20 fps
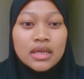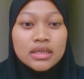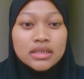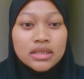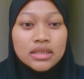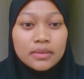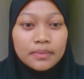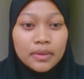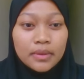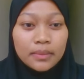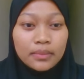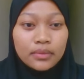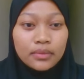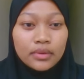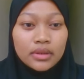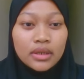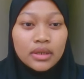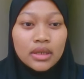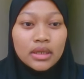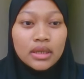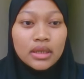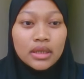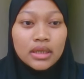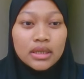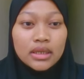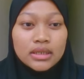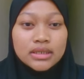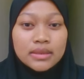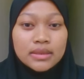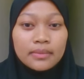Simply put,
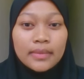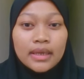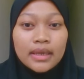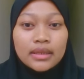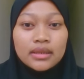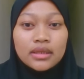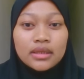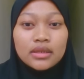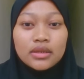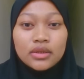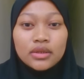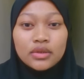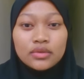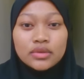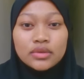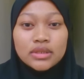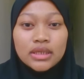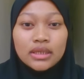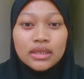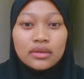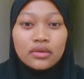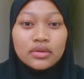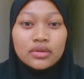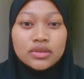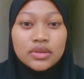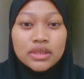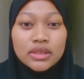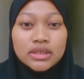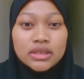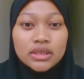it is a method used in
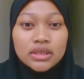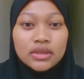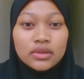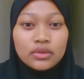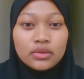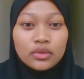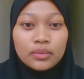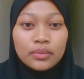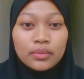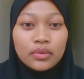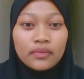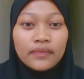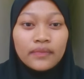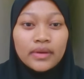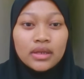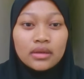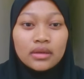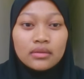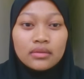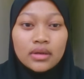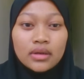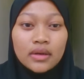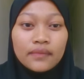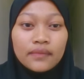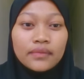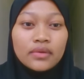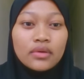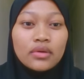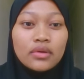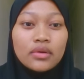construction to provide a rough